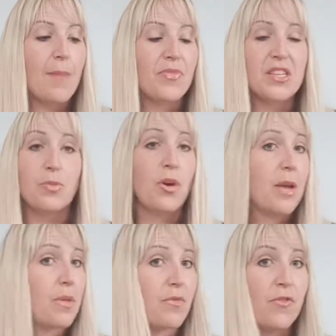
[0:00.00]
this will
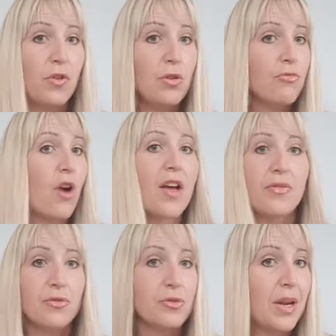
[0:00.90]
keep them full right
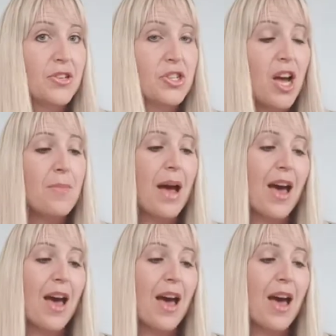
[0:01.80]
through till lunchtime.